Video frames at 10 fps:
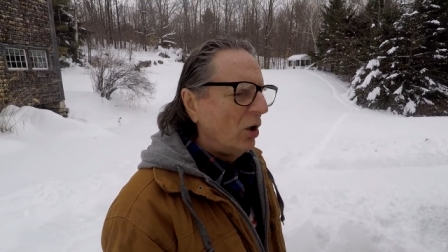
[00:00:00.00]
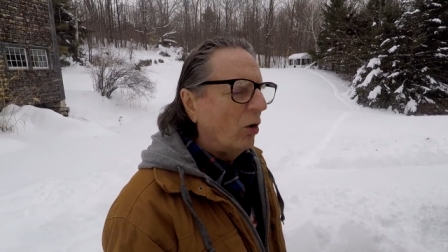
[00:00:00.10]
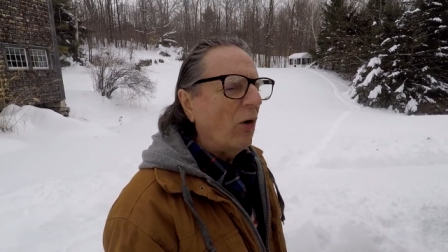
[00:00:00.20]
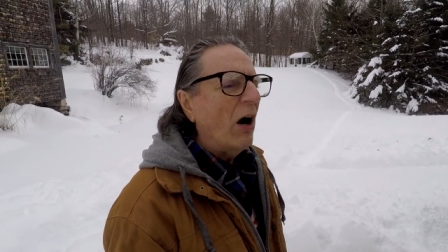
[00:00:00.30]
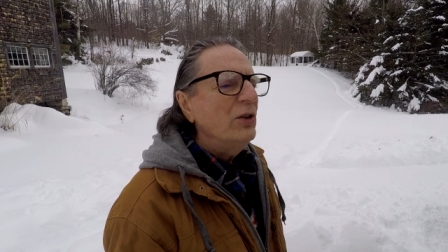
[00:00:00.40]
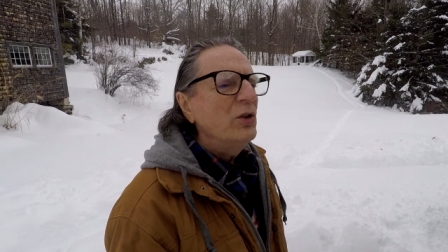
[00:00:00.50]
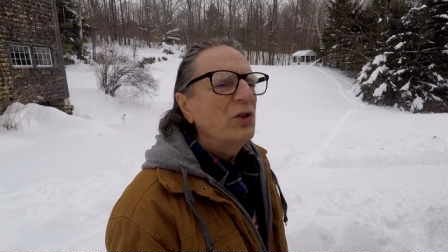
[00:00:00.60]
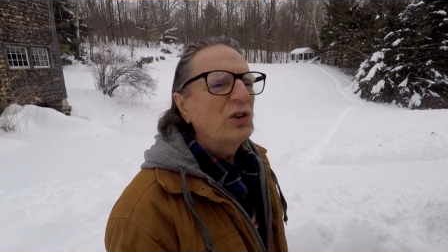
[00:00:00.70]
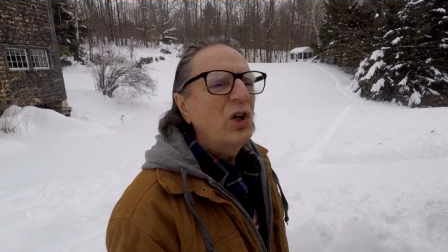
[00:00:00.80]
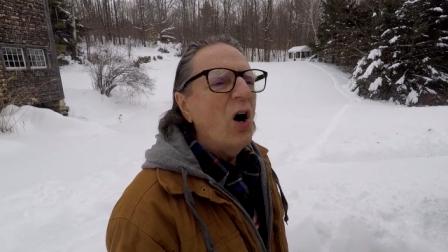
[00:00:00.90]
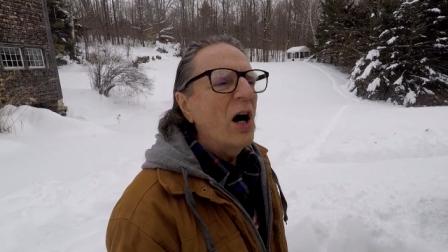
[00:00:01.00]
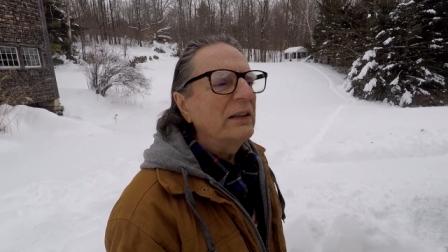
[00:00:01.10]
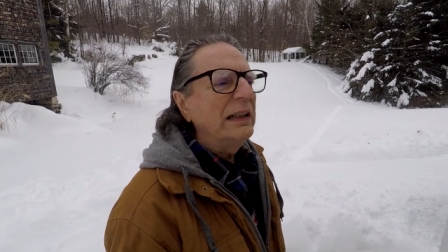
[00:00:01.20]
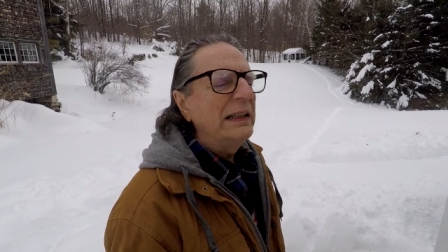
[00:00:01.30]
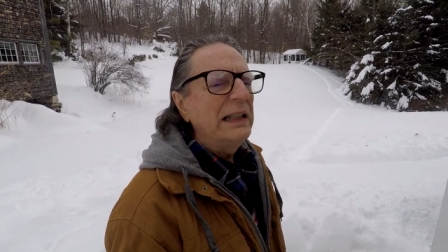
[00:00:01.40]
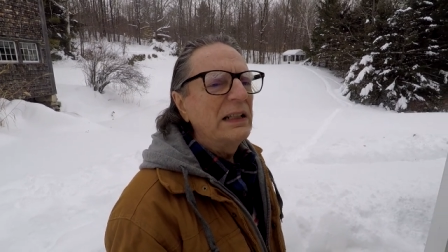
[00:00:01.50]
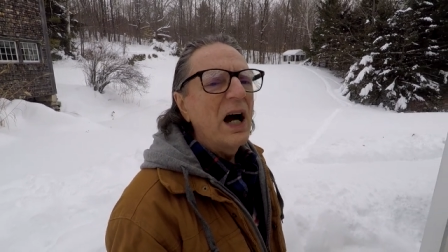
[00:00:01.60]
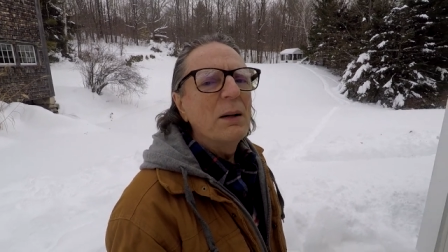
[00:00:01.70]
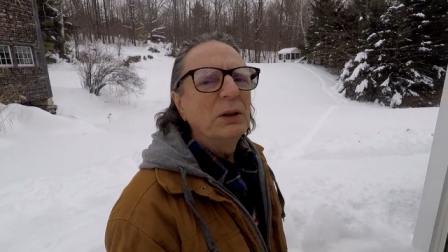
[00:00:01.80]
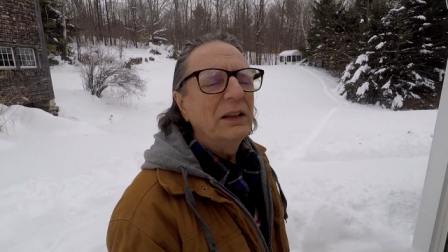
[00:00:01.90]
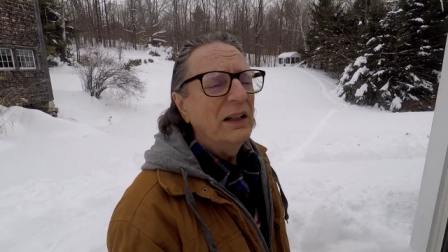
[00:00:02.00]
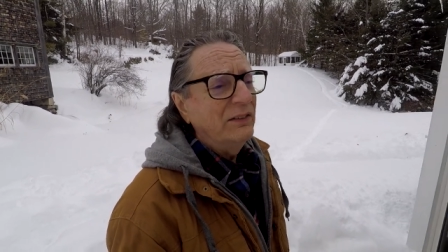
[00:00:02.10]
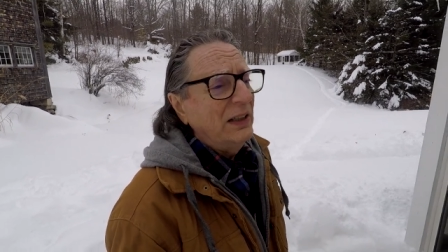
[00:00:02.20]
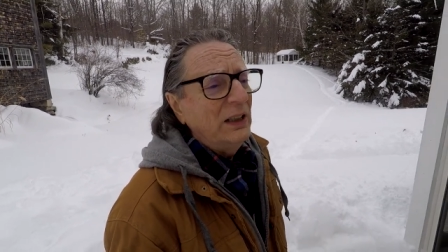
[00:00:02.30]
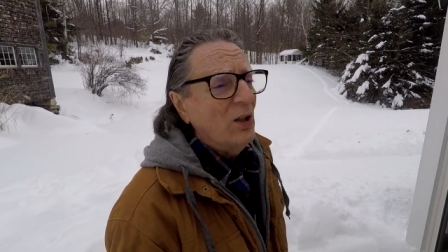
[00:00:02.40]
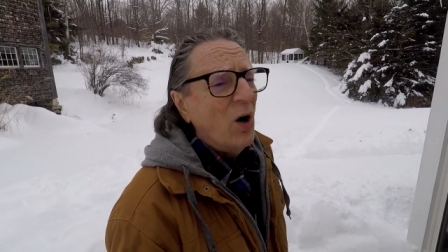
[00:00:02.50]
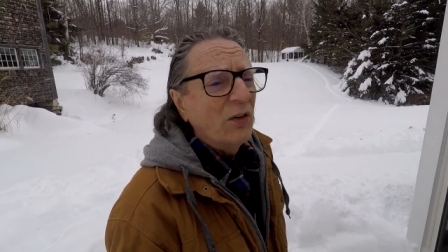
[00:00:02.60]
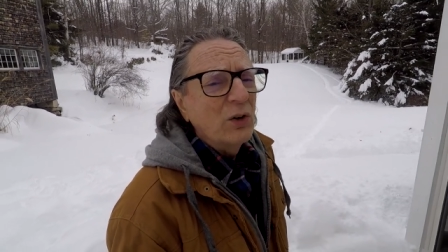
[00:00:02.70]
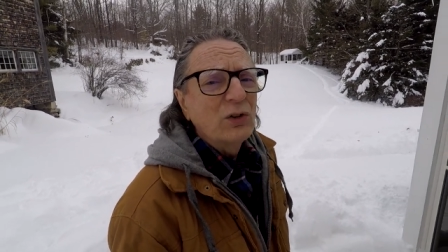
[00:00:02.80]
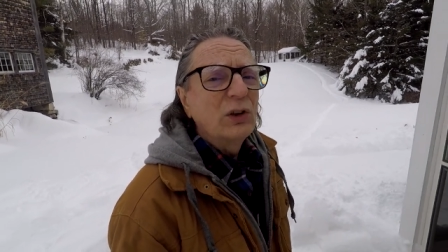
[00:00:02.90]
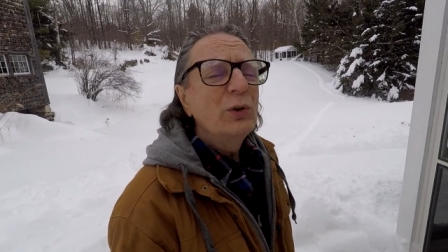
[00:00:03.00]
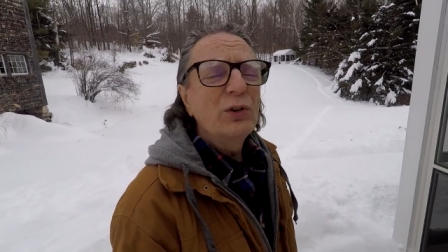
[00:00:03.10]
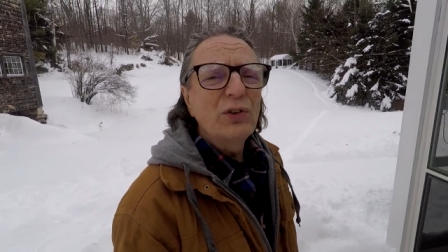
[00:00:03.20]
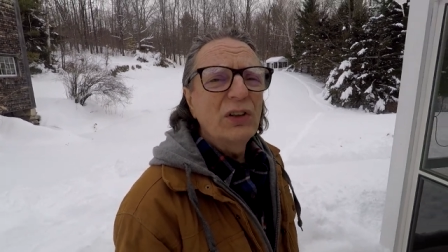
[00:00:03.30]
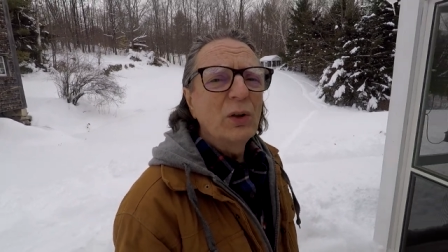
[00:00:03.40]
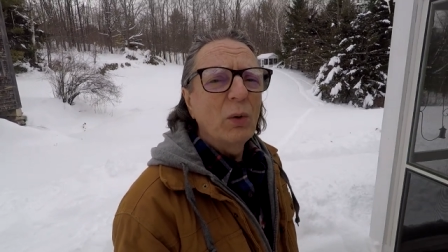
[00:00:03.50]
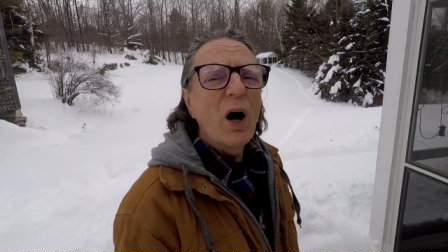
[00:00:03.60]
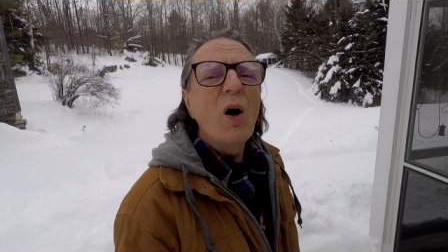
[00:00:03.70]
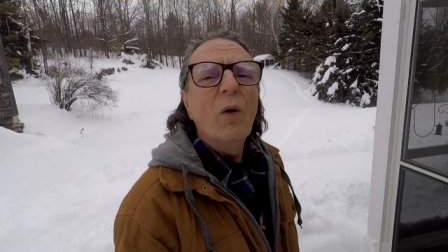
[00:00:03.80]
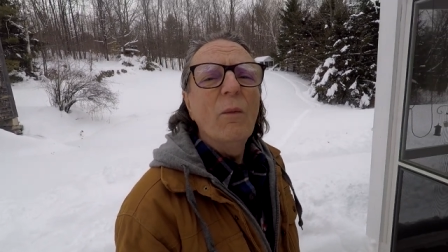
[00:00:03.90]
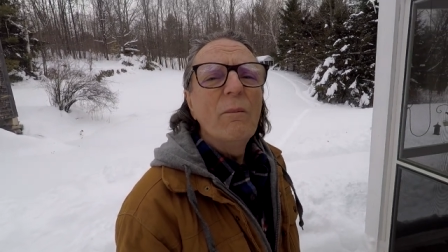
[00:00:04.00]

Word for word: Or are you just caught in the anomaly of hitting all those losers in a row?